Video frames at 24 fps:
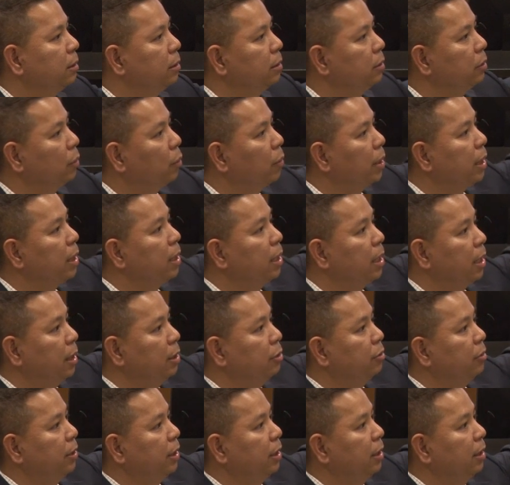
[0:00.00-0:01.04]
Nordic
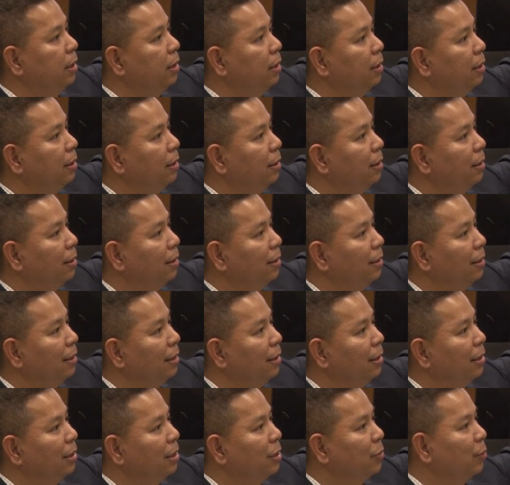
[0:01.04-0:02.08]
country,
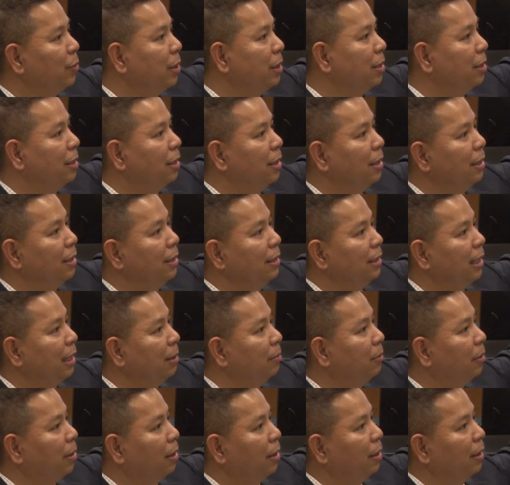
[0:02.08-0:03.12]
Switzerland,
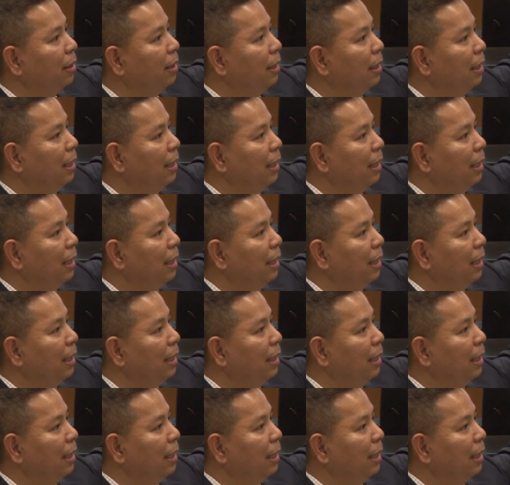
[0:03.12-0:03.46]
Denmark,